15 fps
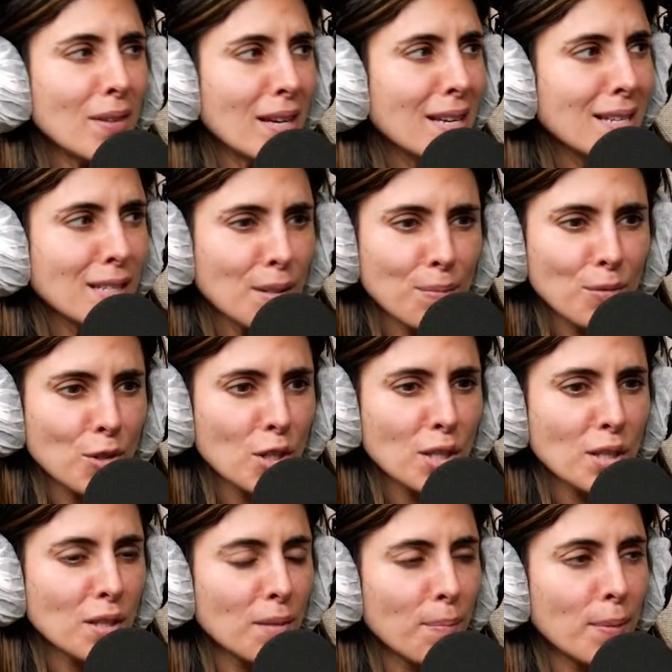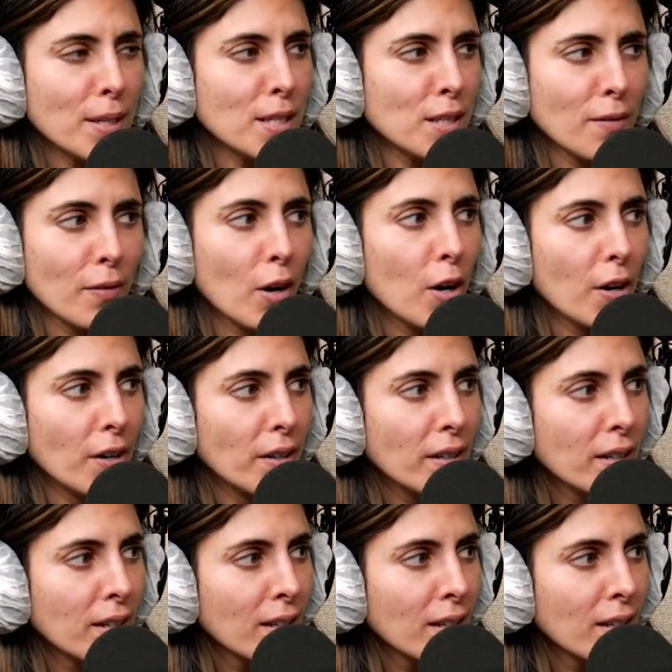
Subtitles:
TV is just a piece of art.